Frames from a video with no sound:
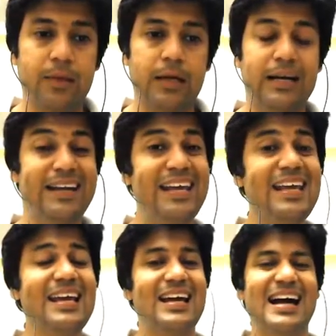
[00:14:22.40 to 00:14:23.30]
D
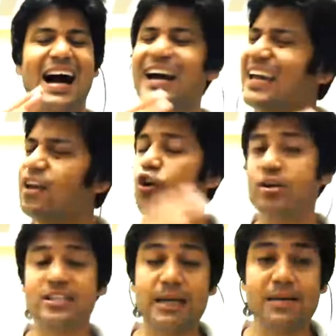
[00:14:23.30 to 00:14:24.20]
again not
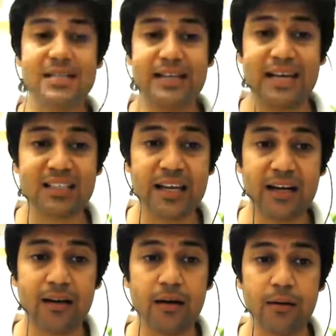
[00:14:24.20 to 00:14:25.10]
same as the next
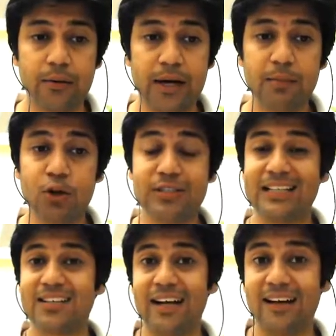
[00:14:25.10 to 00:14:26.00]
character, right? Because next
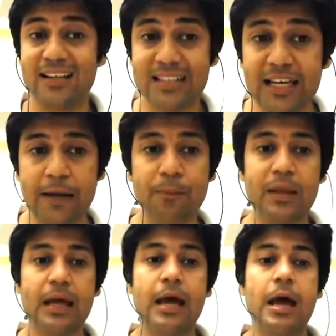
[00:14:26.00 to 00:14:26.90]
character is A.
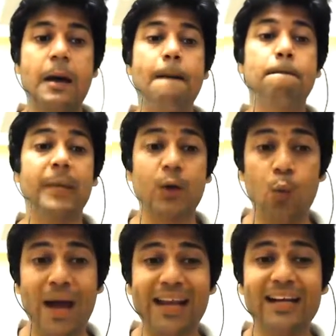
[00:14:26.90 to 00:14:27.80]
But
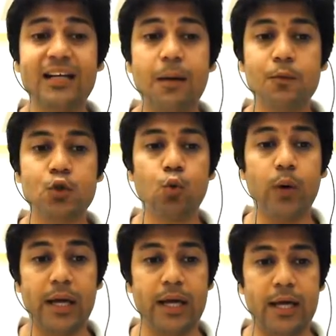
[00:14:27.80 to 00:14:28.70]
when it comes to
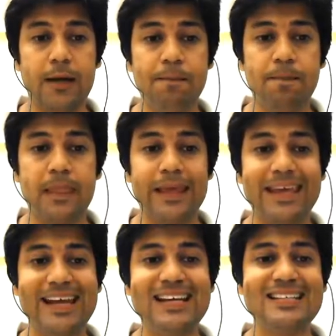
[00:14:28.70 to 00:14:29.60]
A,
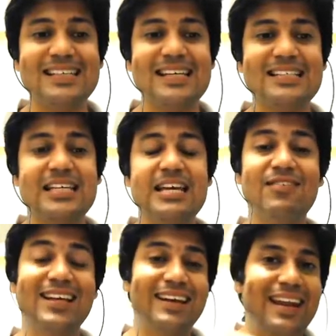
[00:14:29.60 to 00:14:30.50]
it sees even the
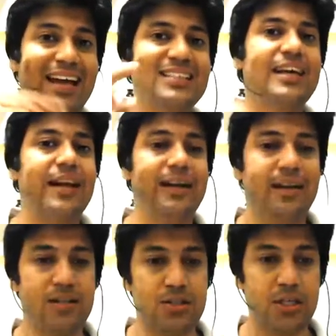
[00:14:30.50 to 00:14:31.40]
next character
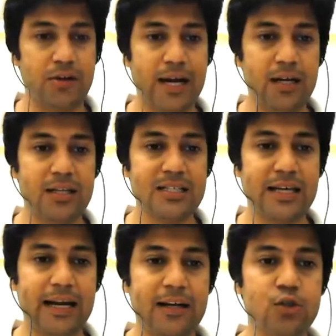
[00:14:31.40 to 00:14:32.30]
is A, right? This
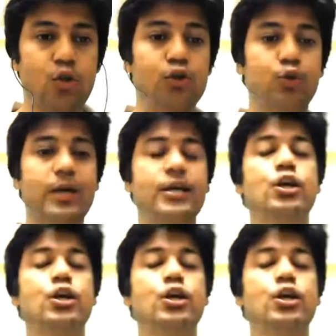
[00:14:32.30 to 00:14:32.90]
character is also A.